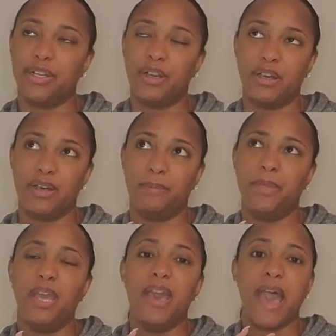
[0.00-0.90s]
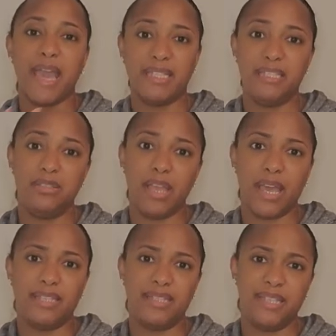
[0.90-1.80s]
I
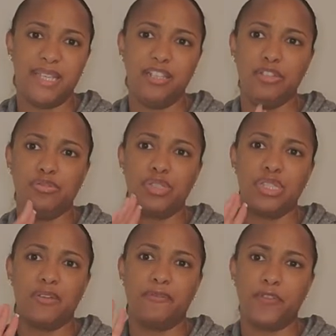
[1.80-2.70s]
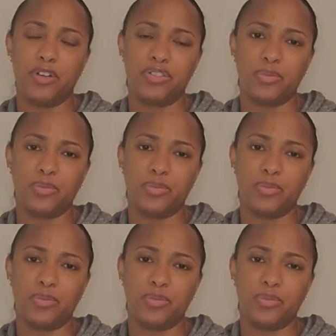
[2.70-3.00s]
did use the first